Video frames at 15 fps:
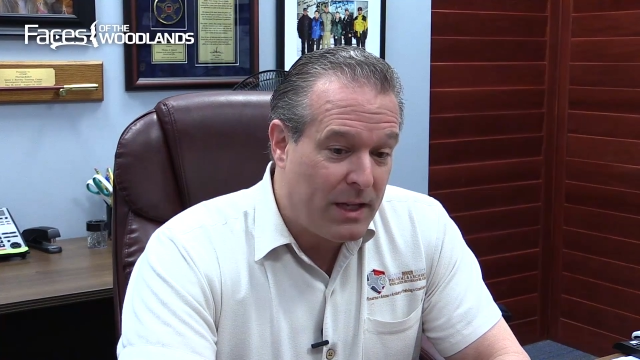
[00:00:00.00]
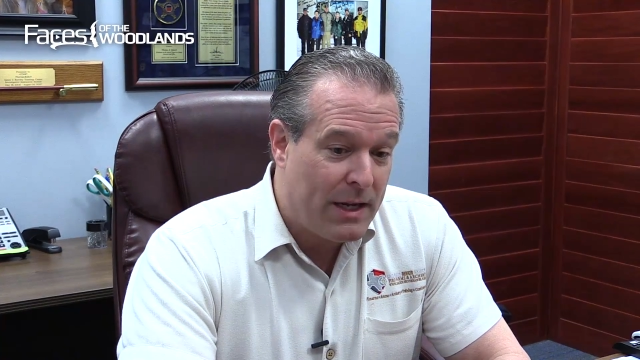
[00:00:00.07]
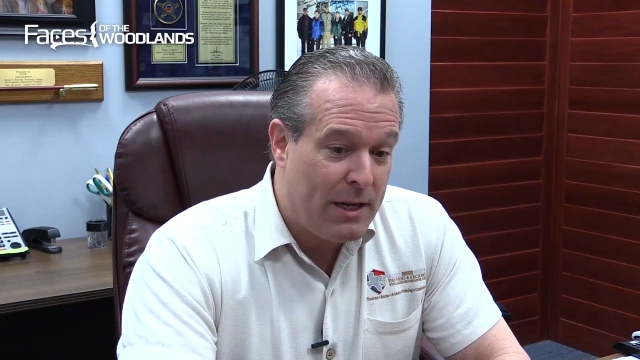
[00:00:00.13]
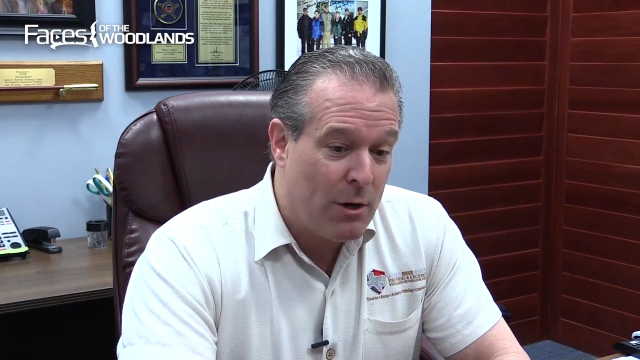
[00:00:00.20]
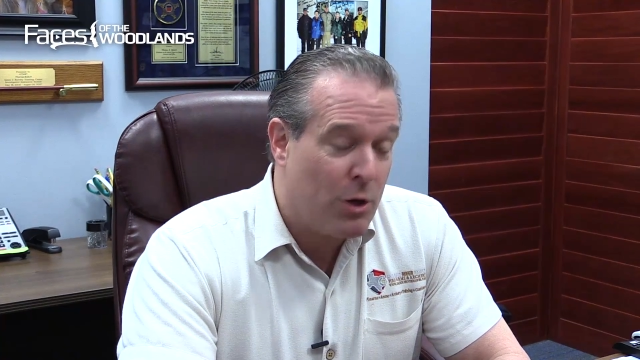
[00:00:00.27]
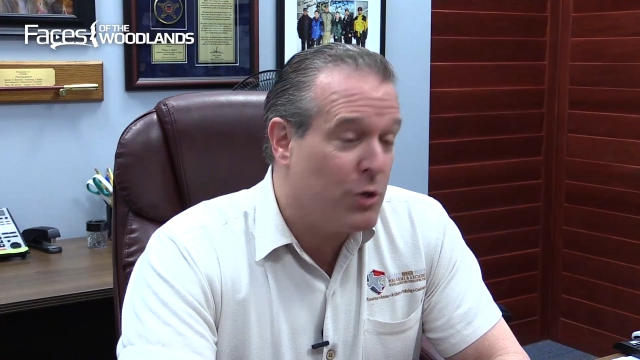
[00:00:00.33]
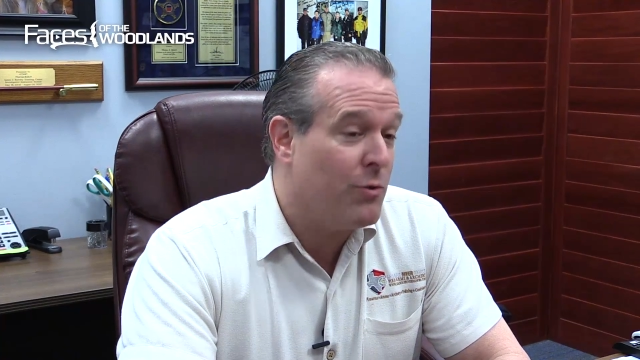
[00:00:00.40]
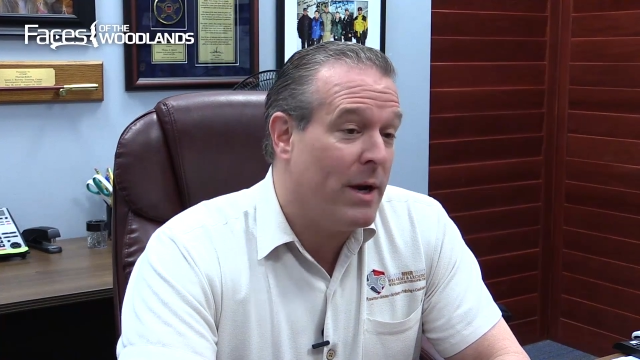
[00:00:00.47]
in
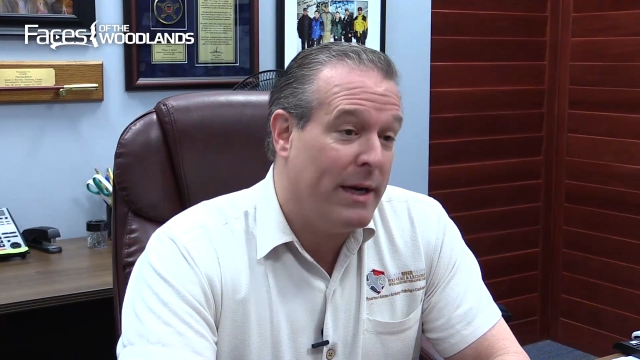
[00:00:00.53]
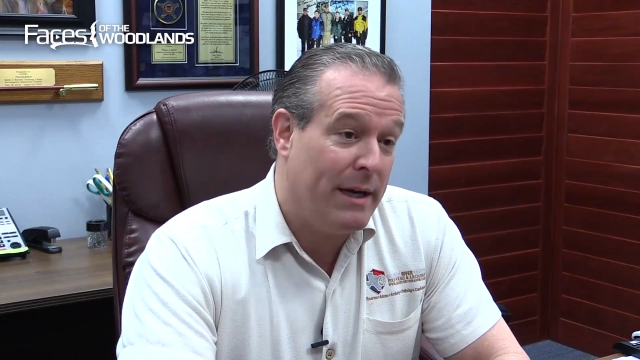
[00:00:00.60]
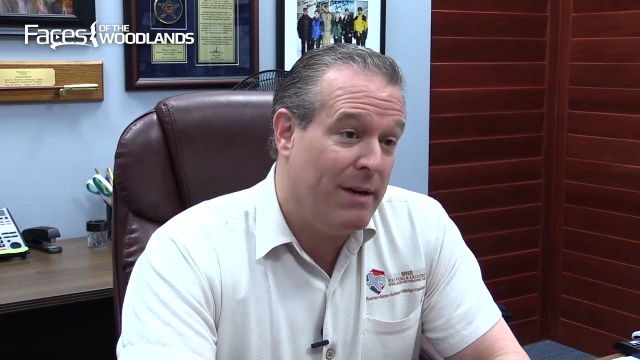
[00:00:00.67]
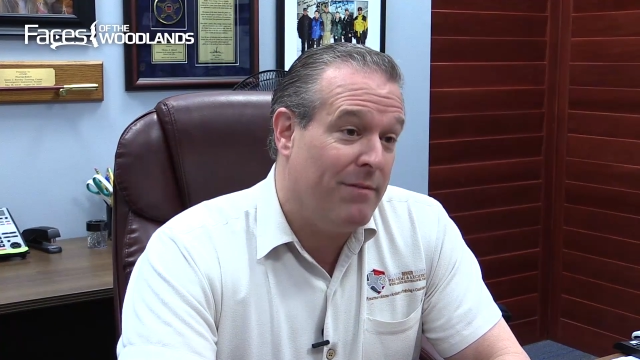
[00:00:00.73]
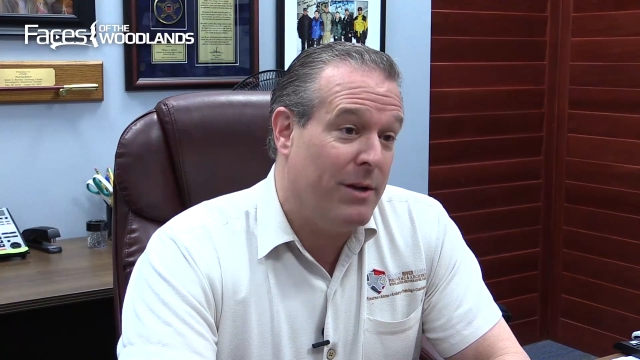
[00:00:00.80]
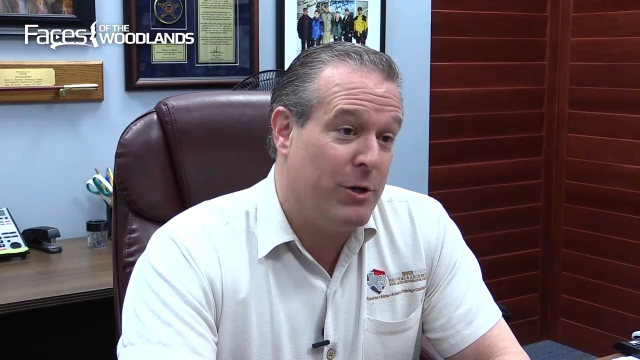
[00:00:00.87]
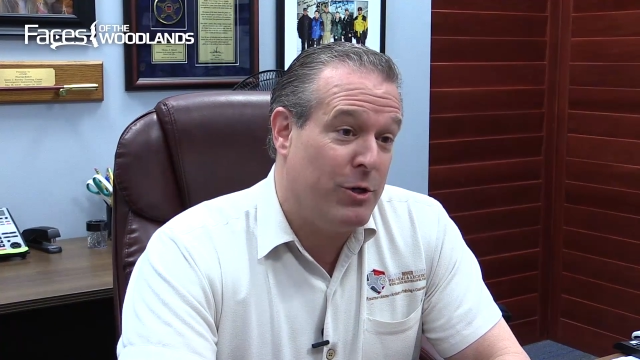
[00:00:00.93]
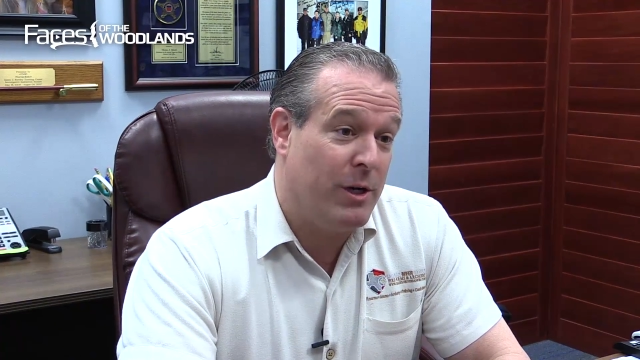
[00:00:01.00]
our training
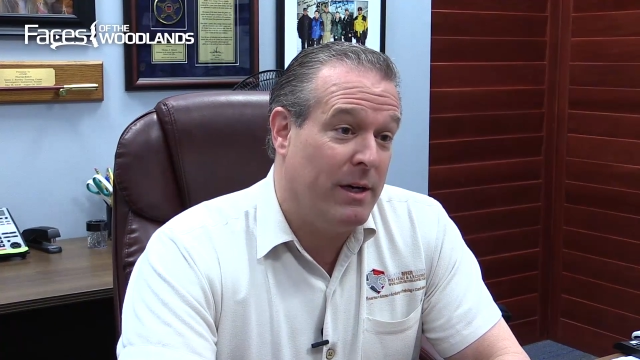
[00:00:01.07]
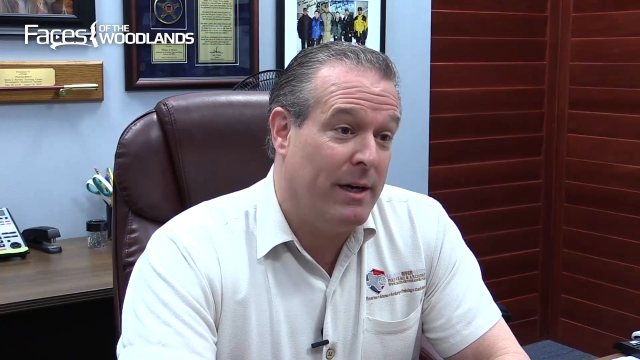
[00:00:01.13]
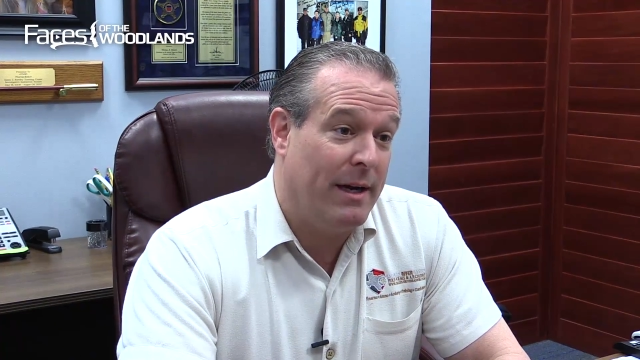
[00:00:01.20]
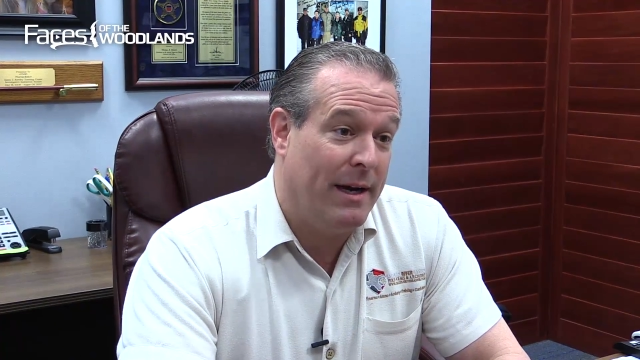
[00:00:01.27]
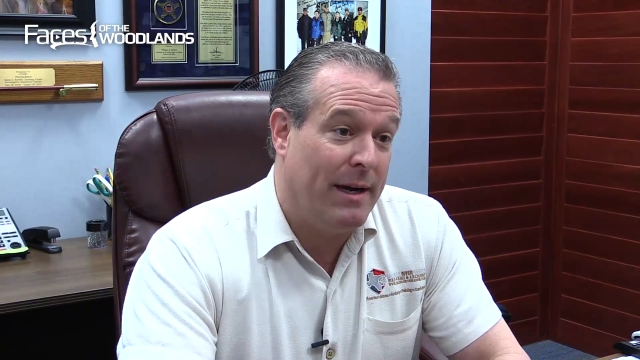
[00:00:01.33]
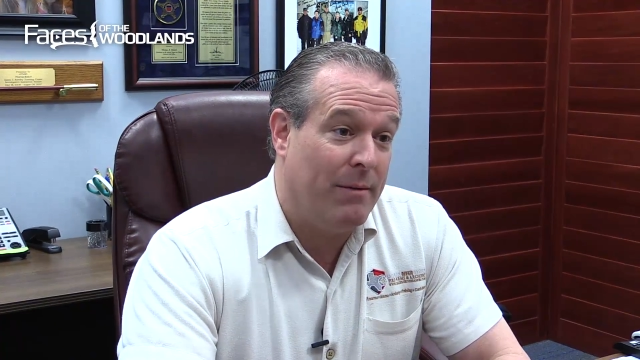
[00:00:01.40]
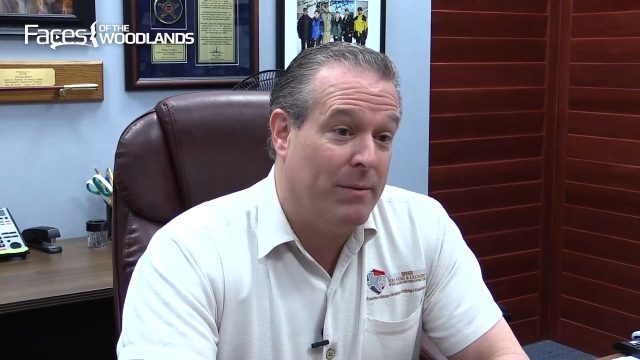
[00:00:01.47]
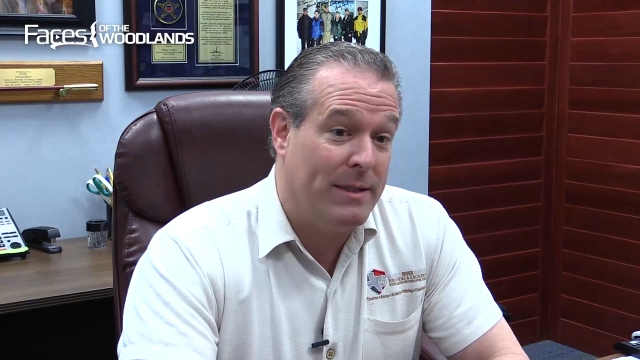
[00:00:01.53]
division,
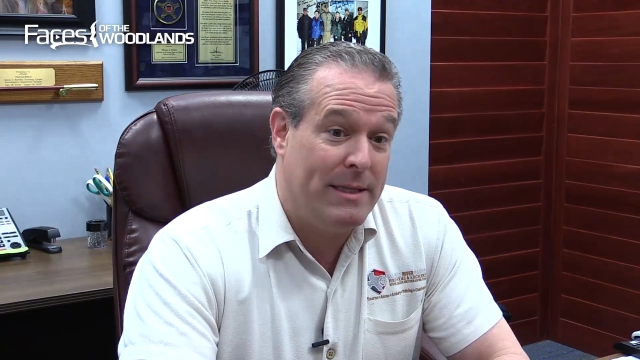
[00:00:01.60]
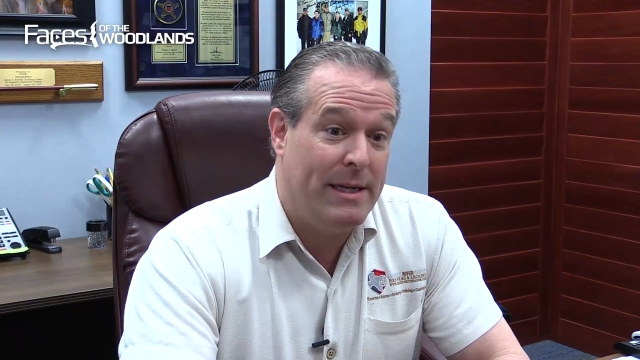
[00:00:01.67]
and I would